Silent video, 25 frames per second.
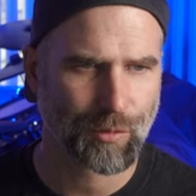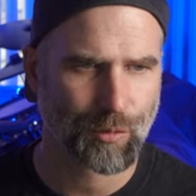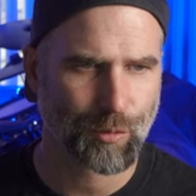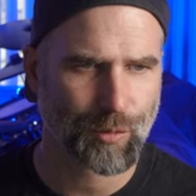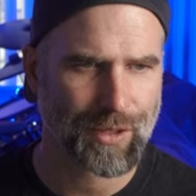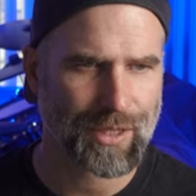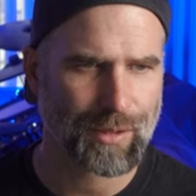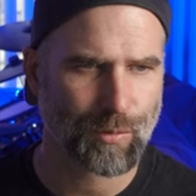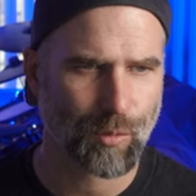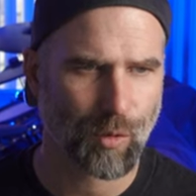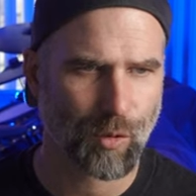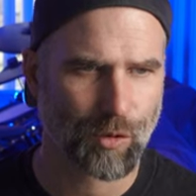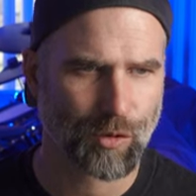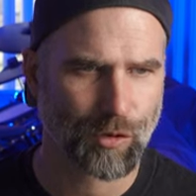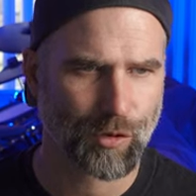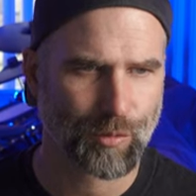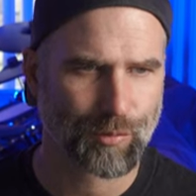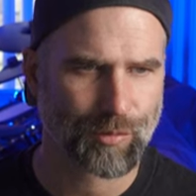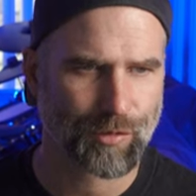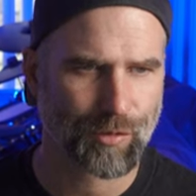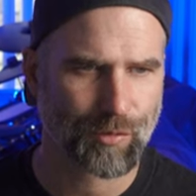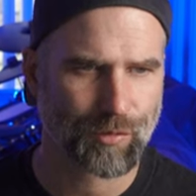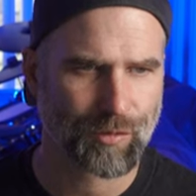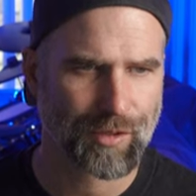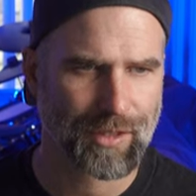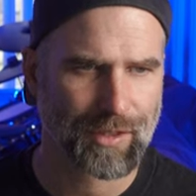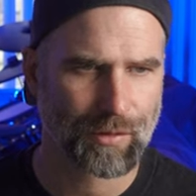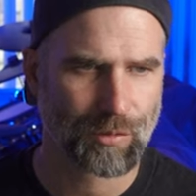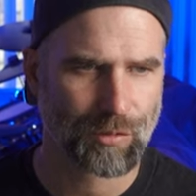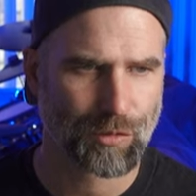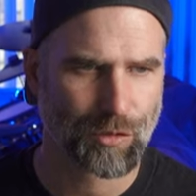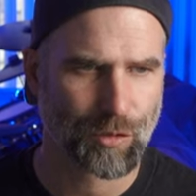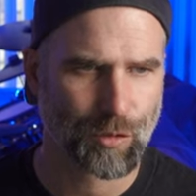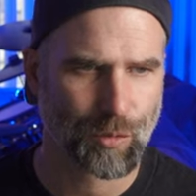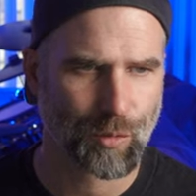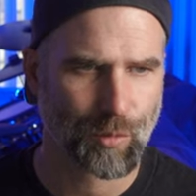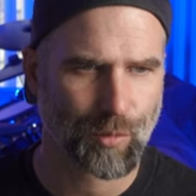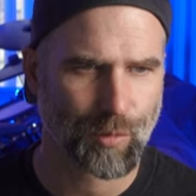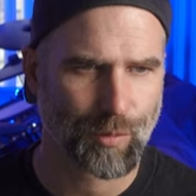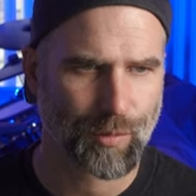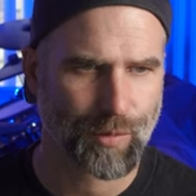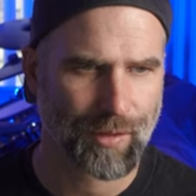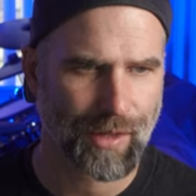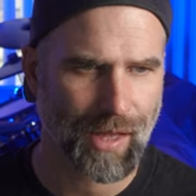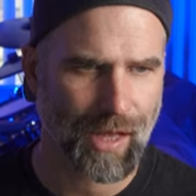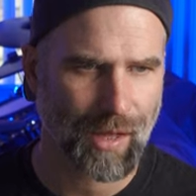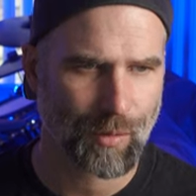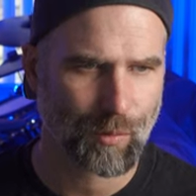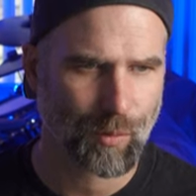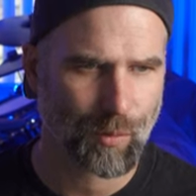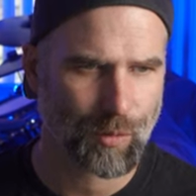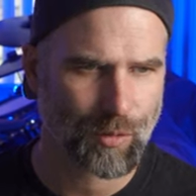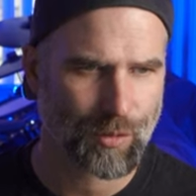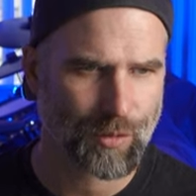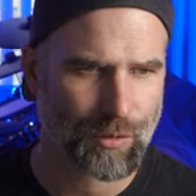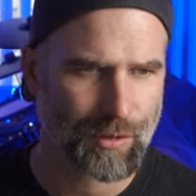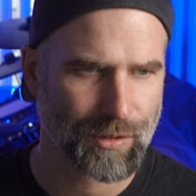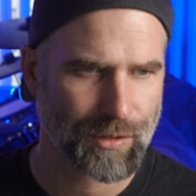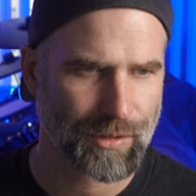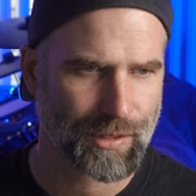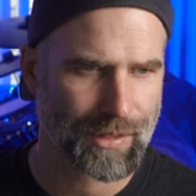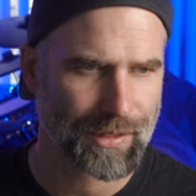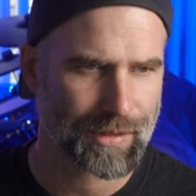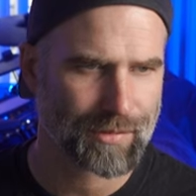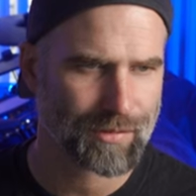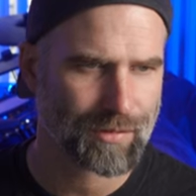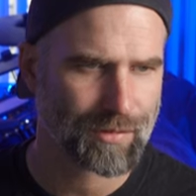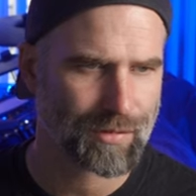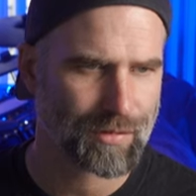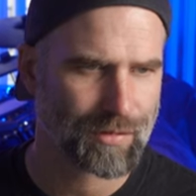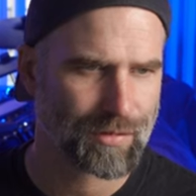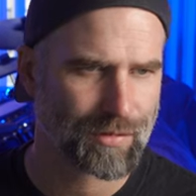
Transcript: three volumes of C O two, I would get